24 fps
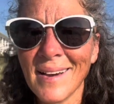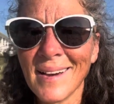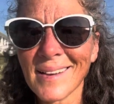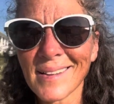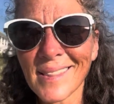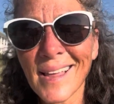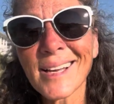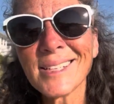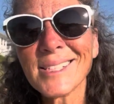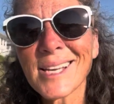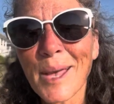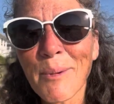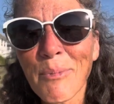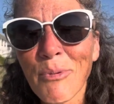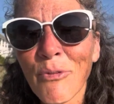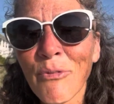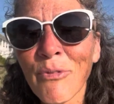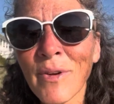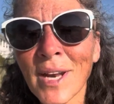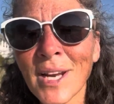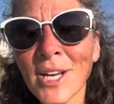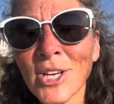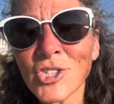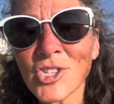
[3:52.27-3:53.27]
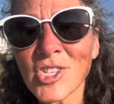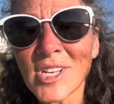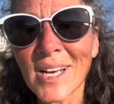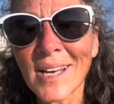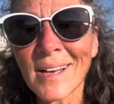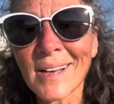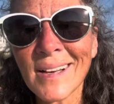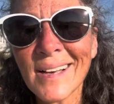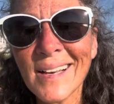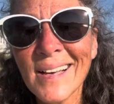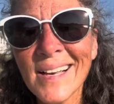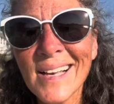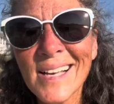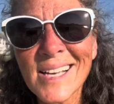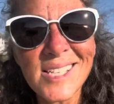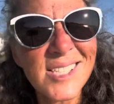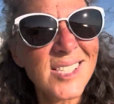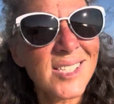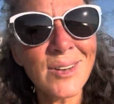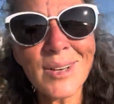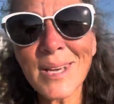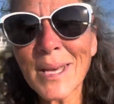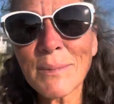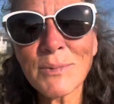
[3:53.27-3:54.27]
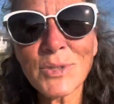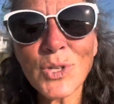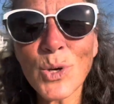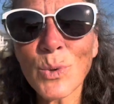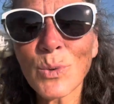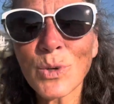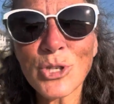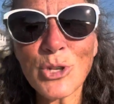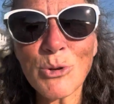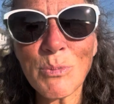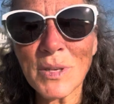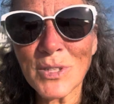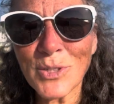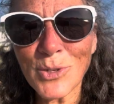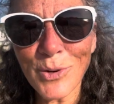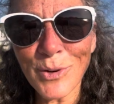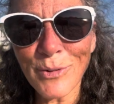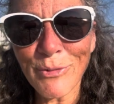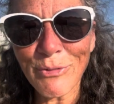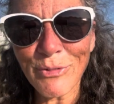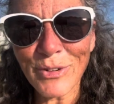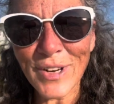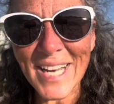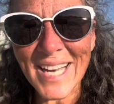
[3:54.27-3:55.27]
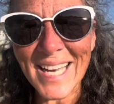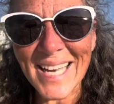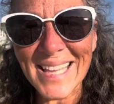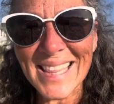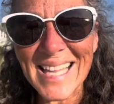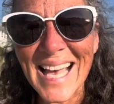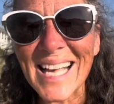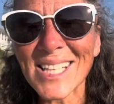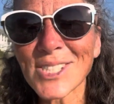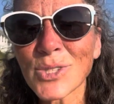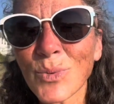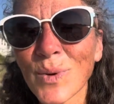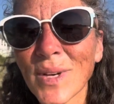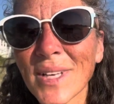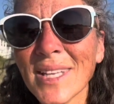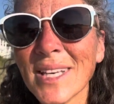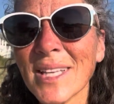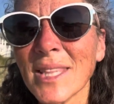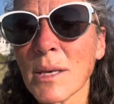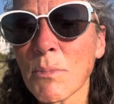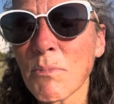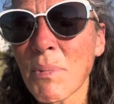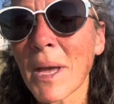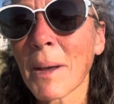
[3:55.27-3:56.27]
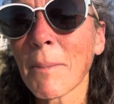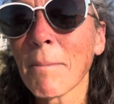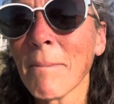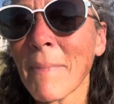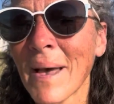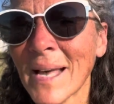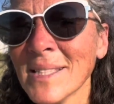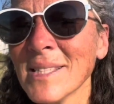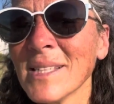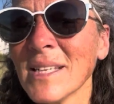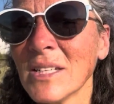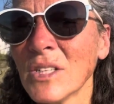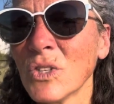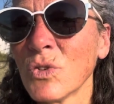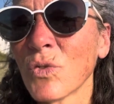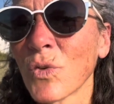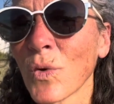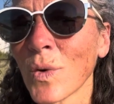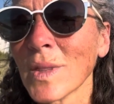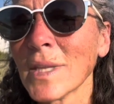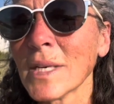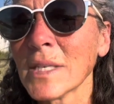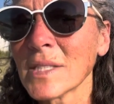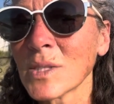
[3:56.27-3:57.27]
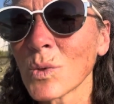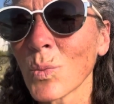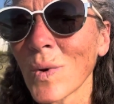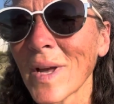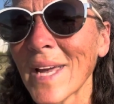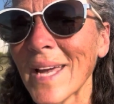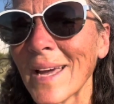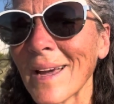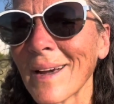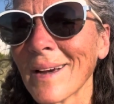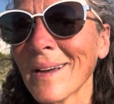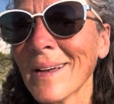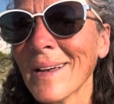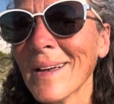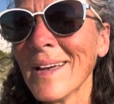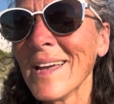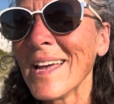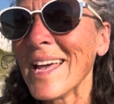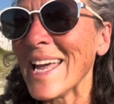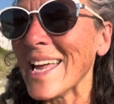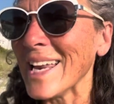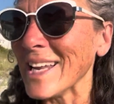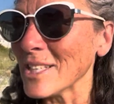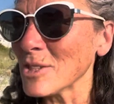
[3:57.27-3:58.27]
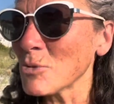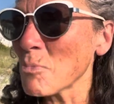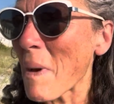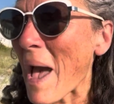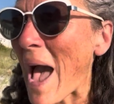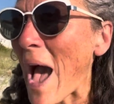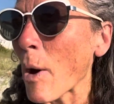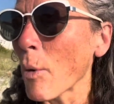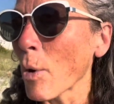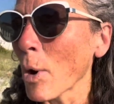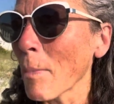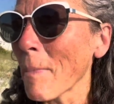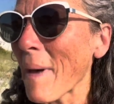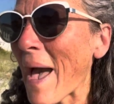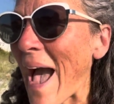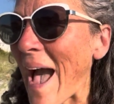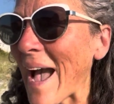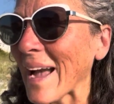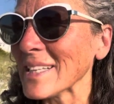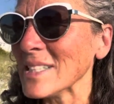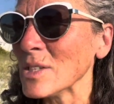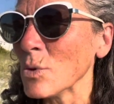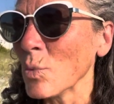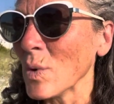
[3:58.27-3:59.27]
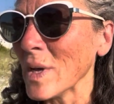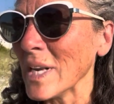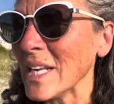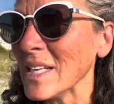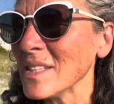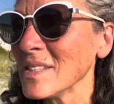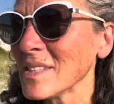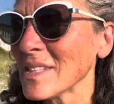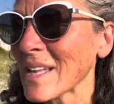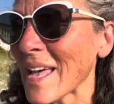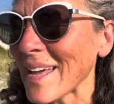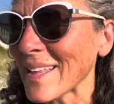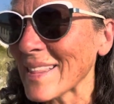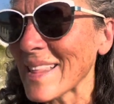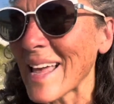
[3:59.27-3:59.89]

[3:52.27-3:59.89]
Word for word: That type of energy. Still keep doing what you've been doing, friend. That's really the big message for this week. It is power packed. And when it's like